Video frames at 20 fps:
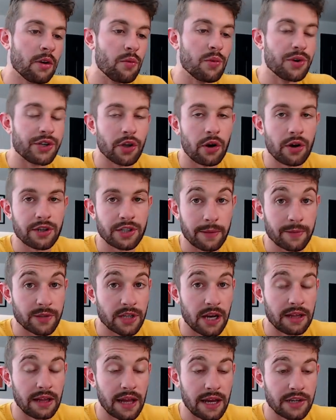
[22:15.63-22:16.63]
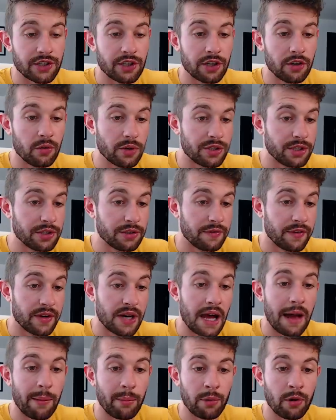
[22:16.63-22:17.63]
We saw his upside last year, which is
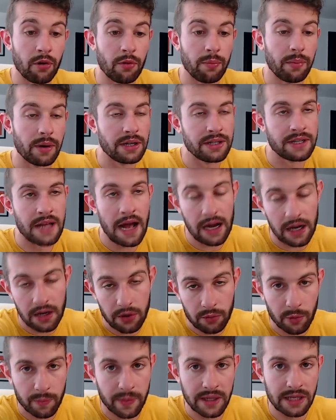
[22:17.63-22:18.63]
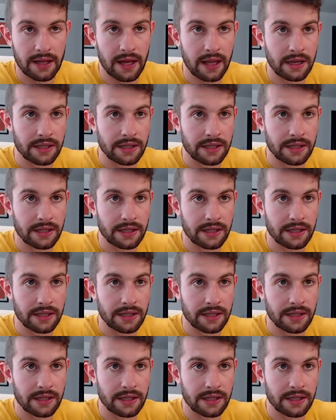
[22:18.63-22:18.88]
phenomenal, but he's not going to repeat that.